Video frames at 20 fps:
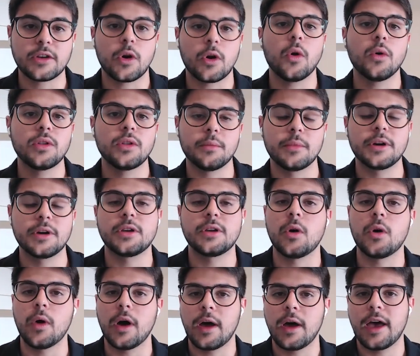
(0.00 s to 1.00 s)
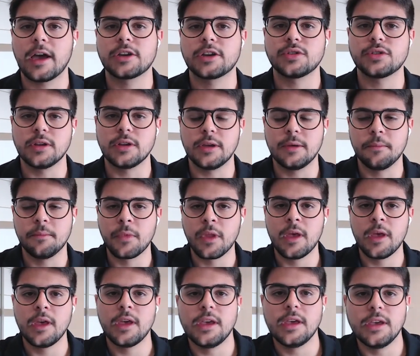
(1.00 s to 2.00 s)
All the money go actually
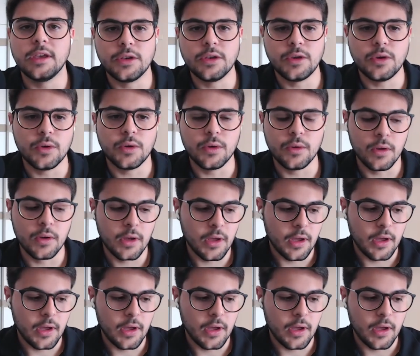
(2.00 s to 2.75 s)
into